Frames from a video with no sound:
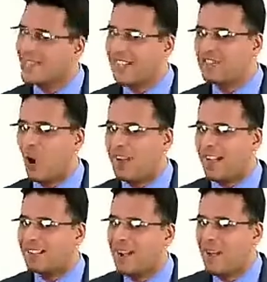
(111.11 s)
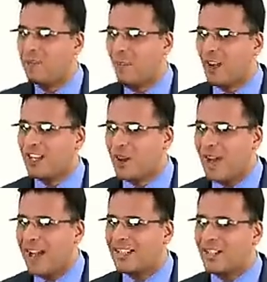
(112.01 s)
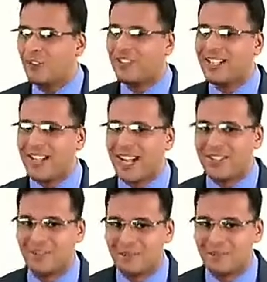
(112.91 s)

is called as molecularity of the reaction.